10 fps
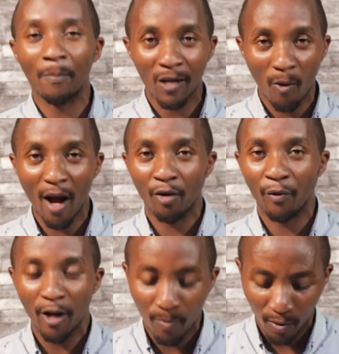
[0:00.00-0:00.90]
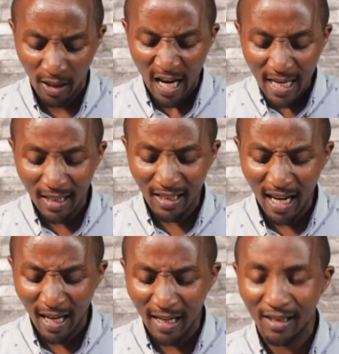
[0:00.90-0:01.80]
chapter one of Hebrews. He's
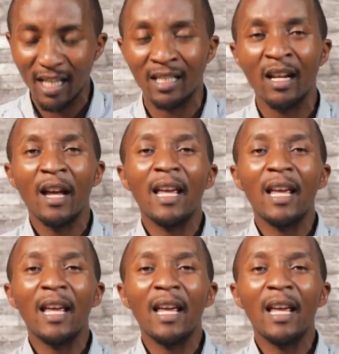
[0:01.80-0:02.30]
telling us that